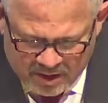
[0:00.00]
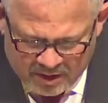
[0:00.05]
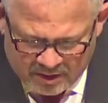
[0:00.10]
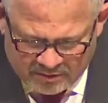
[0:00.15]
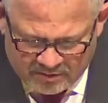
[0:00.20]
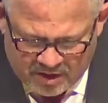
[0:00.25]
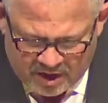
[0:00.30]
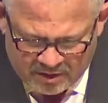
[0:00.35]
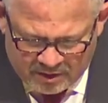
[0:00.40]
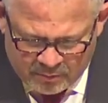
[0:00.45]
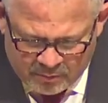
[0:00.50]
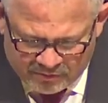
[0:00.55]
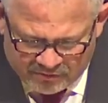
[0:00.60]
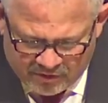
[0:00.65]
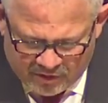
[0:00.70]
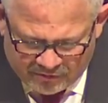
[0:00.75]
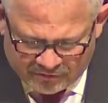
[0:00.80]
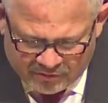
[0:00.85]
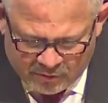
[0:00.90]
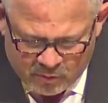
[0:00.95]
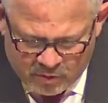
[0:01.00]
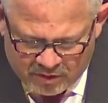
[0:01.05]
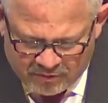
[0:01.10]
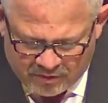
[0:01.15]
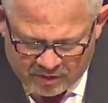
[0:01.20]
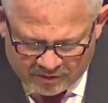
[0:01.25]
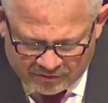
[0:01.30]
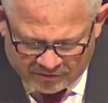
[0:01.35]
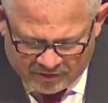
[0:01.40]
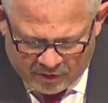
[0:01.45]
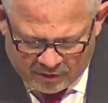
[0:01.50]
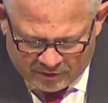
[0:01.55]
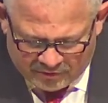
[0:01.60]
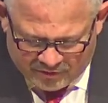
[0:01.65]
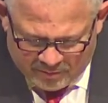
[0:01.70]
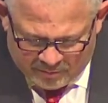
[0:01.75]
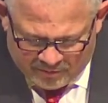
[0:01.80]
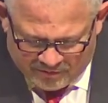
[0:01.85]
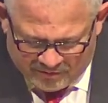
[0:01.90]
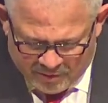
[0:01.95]
Tania was also one of our
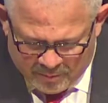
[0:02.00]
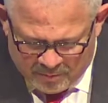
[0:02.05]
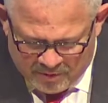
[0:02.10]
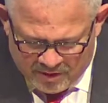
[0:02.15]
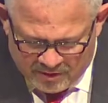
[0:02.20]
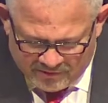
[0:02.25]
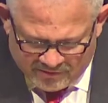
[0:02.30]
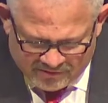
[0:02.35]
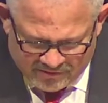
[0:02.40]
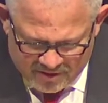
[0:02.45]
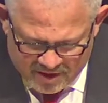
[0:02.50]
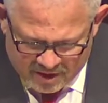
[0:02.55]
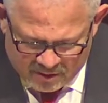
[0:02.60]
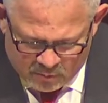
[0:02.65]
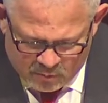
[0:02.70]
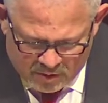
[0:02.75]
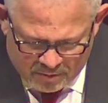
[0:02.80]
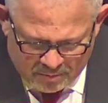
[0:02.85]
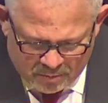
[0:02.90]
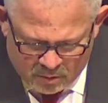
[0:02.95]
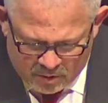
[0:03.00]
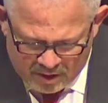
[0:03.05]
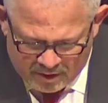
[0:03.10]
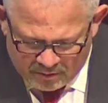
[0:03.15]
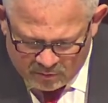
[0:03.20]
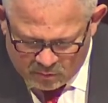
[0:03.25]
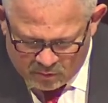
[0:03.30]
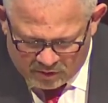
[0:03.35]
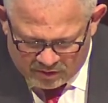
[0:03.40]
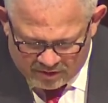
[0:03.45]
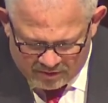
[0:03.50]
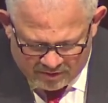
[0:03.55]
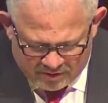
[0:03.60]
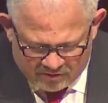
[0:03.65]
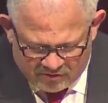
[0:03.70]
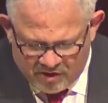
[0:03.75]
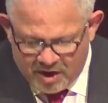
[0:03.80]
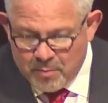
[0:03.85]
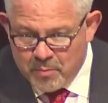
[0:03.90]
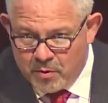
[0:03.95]
scholarship recipients and at one point worked at the
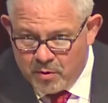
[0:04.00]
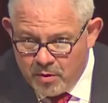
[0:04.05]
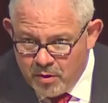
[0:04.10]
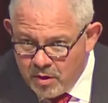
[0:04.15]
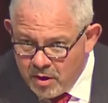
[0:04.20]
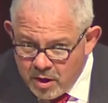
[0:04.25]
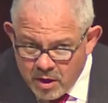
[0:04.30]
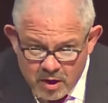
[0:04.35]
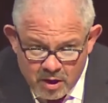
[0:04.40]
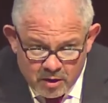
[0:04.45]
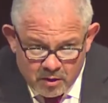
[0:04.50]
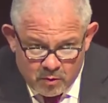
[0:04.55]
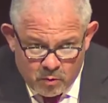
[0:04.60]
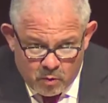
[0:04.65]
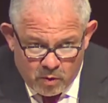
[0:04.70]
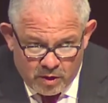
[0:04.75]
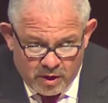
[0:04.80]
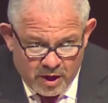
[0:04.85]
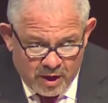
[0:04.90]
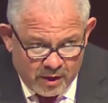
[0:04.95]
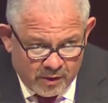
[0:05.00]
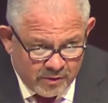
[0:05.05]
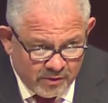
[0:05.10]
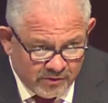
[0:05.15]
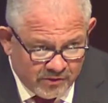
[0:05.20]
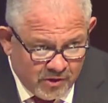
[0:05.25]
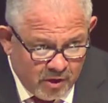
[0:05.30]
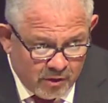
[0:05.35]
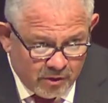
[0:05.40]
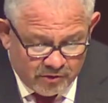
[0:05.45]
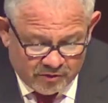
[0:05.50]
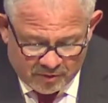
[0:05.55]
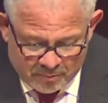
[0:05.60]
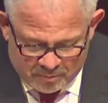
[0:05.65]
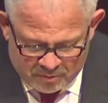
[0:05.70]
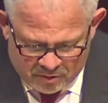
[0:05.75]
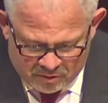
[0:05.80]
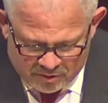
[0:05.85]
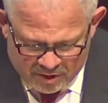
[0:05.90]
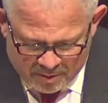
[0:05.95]
Chamber coordinating the scholarship
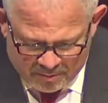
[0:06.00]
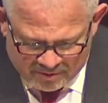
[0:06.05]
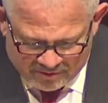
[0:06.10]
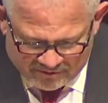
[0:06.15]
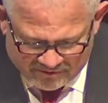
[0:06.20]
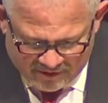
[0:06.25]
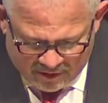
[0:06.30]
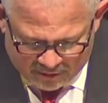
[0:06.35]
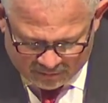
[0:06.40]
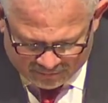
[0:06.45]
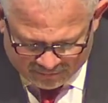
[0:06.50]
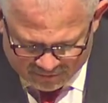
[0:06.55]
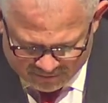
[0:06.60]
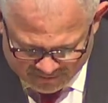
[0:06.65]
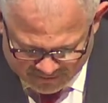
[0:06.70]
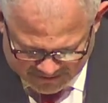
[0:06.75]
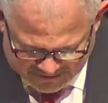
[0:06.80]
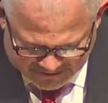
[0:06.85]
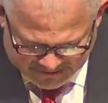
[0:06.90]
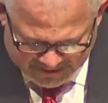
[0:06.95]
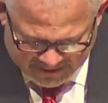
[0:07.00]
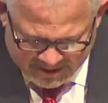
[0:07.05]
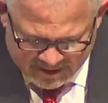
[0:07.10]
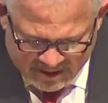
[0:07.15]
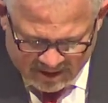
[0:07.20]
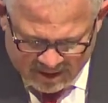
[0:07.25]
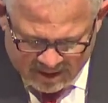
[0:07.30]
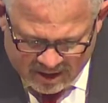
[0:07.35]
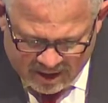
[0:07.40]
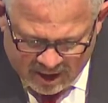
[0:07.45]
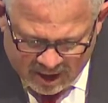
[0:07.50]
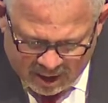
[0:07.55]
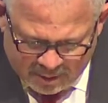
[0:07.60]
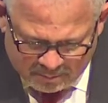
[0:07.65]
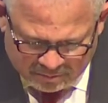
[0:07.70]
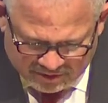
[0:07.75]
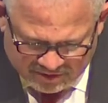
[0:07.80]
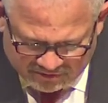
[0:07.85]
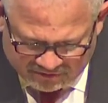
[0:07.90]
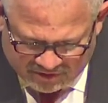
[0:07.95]
program itself. I'm
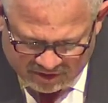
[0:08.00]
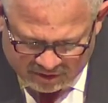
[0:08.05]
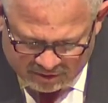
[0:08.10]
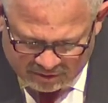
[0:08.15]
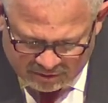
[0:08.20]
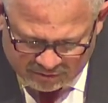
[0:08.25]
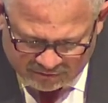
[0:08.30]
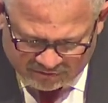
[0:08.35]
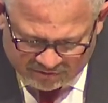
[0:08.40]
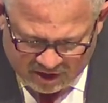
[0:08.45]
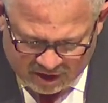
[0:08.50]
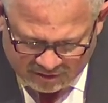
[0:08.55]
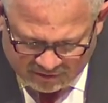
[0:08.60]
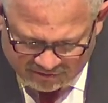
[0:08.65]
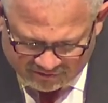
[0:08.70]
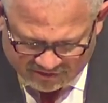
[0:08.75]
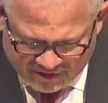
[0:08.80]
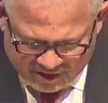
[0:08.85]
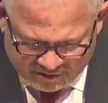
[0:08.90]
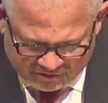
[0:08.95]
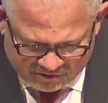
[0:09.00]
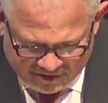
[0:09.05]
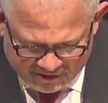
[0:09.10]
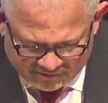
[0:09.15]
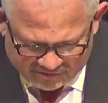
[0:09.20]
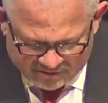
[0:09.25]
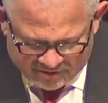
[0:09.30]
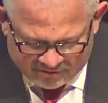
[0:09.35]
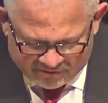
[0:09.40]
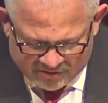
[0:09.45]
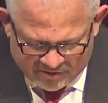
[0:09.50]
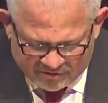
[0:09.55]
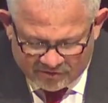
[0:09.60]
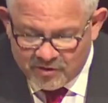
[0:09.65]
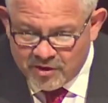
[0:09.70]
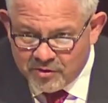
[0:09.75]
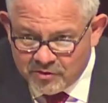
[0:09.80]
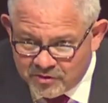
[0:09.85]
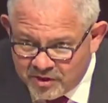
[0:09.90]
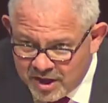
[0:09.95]
pleased to introduce Tania Sanchez as this
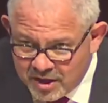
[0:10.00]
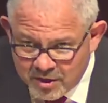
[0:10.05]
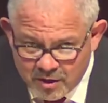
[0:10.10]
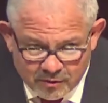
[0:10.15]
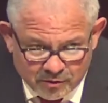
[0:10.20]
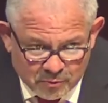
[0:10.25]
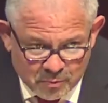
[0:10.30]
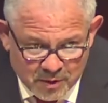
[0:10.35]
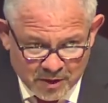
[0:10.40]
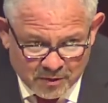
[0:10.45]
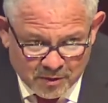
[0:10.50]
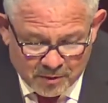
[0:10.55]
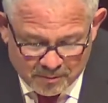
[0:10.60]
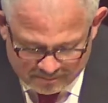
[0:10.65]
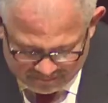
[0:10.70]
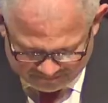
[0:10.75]
year's keynote speaker.